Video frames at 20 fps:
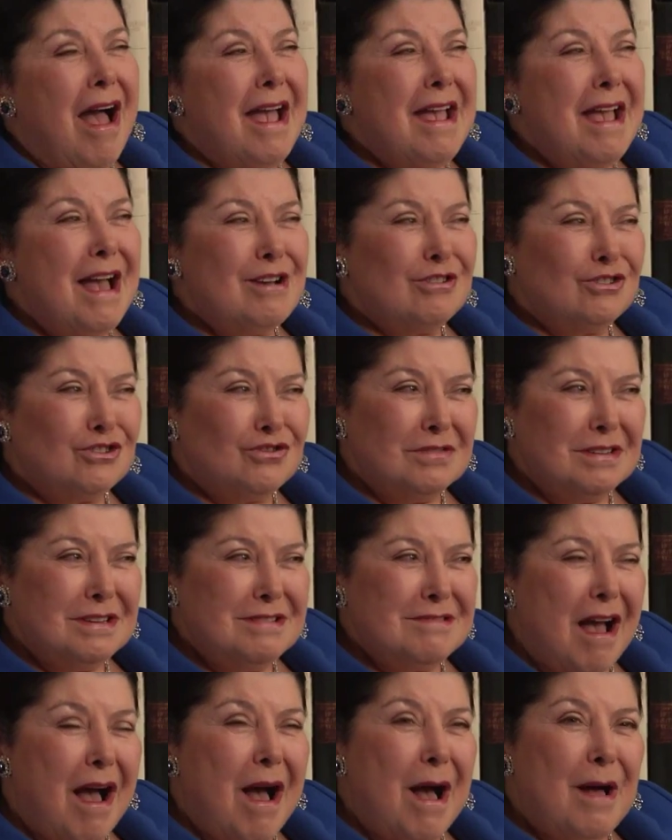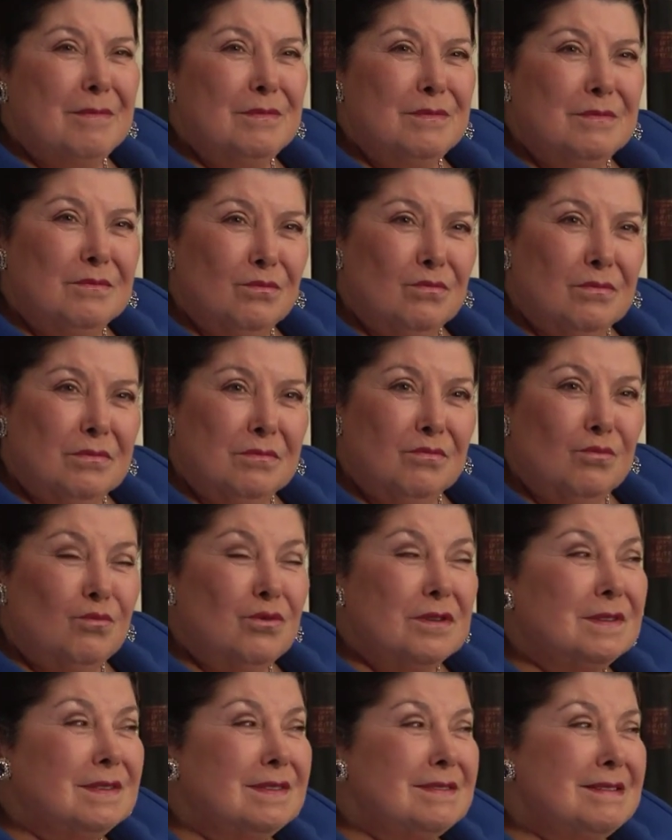I actually um,
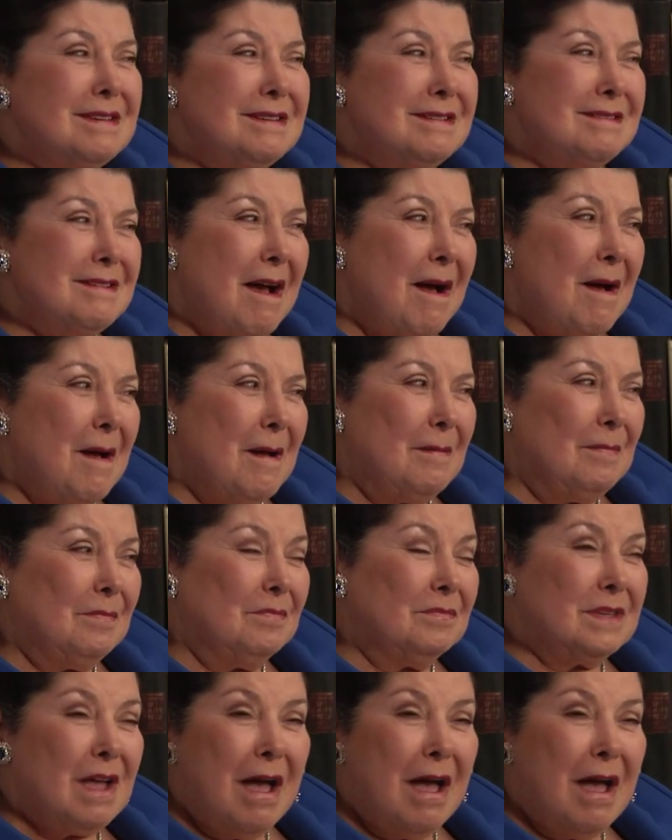was the um,